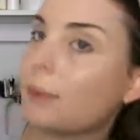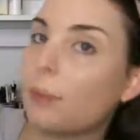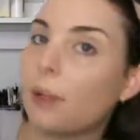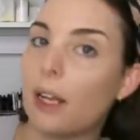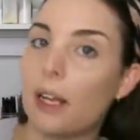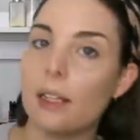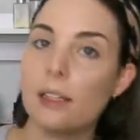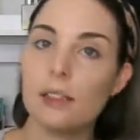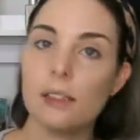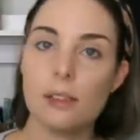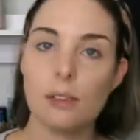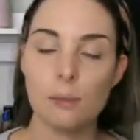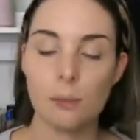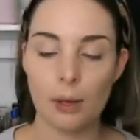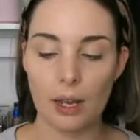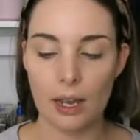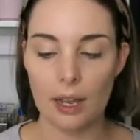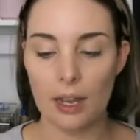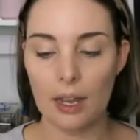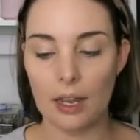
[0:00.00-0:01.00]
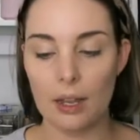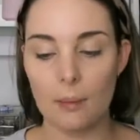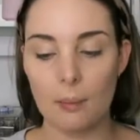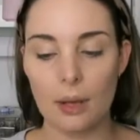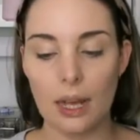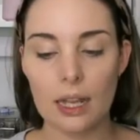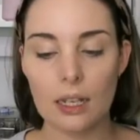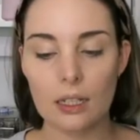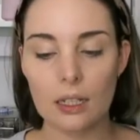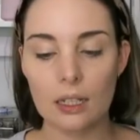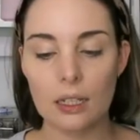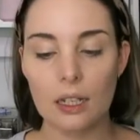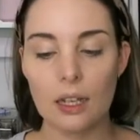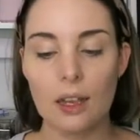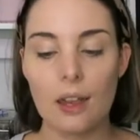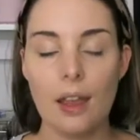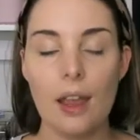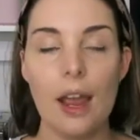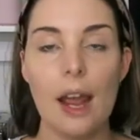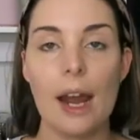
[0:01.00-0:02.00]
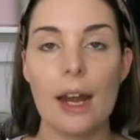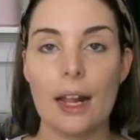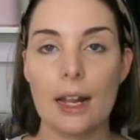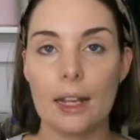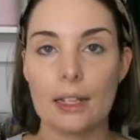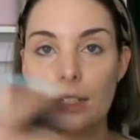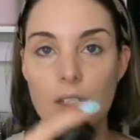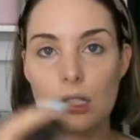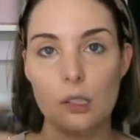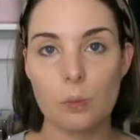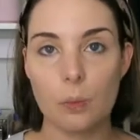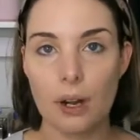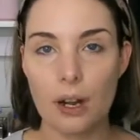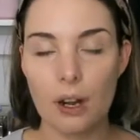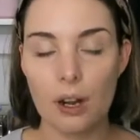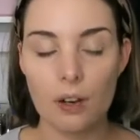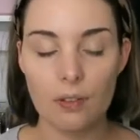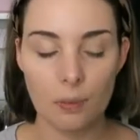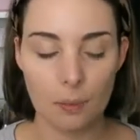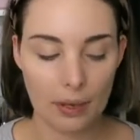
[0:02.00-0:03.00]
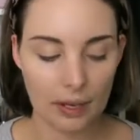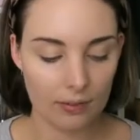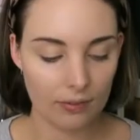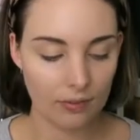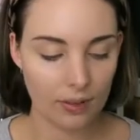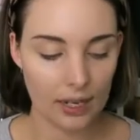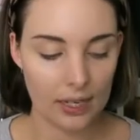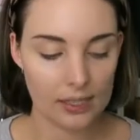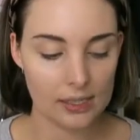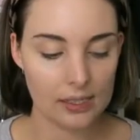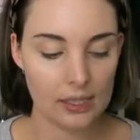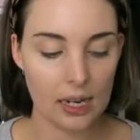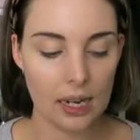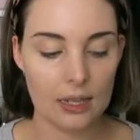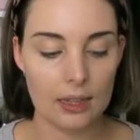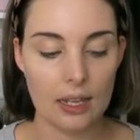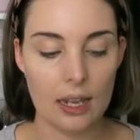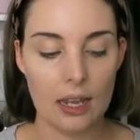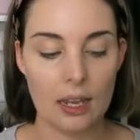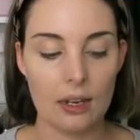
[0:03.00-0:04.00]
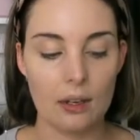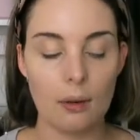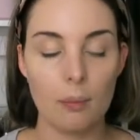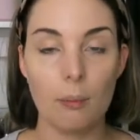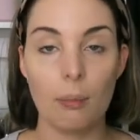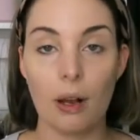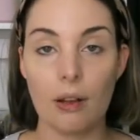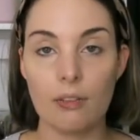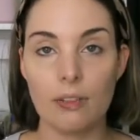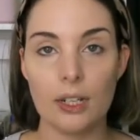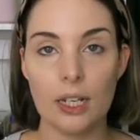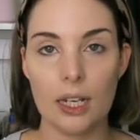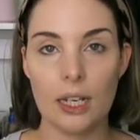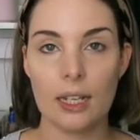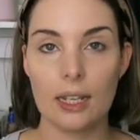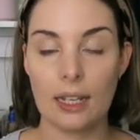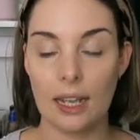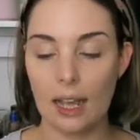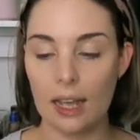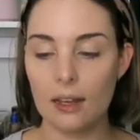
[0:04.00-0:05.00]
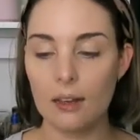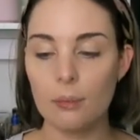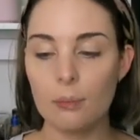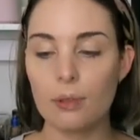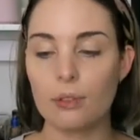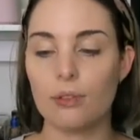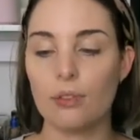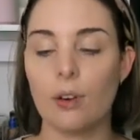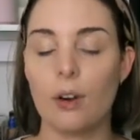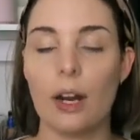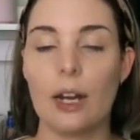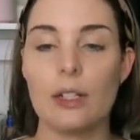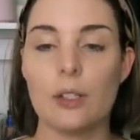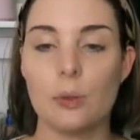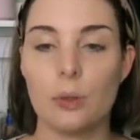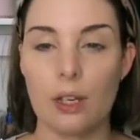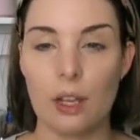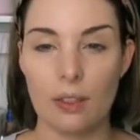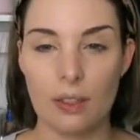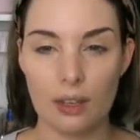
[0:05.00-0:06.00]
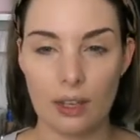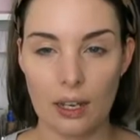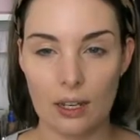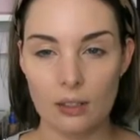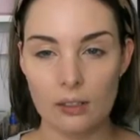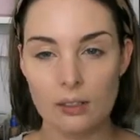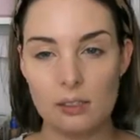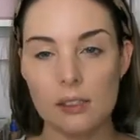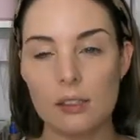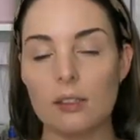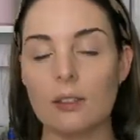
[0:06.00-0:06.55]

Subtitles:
Plus by MAC, and I like to spray over my face and then buff it in again before I do anything else.